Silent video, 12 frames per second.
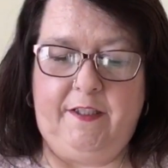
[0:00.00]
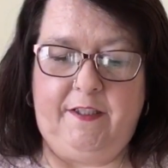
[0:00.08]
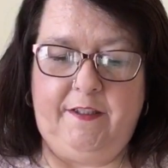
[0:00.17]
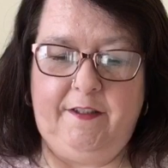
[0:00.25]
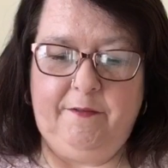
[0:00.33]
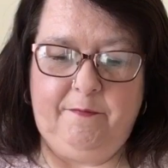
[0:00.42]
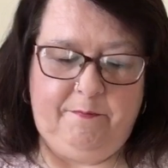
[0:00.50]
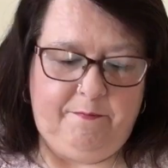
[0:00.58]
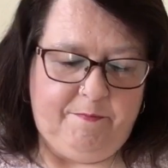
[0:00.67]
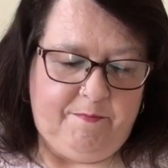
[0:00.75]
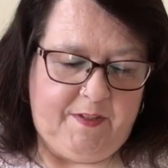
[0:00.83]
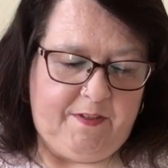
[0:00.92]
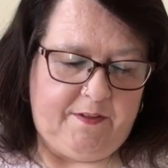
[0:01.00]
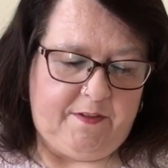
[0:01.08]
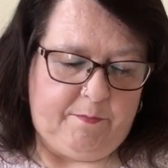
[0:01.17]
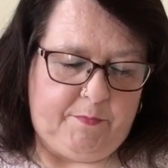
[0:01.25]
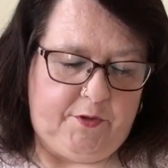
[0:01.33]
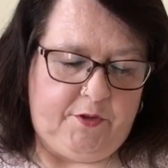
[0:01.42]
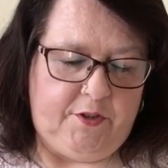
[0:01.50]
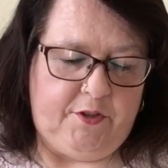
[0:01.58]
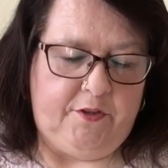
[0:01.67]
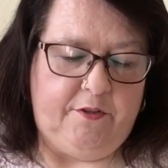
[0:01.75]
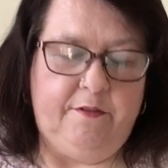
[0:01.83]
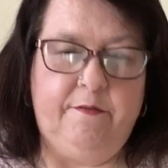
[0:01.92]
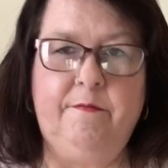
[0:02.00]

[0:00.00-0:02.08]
it. It's the Magician,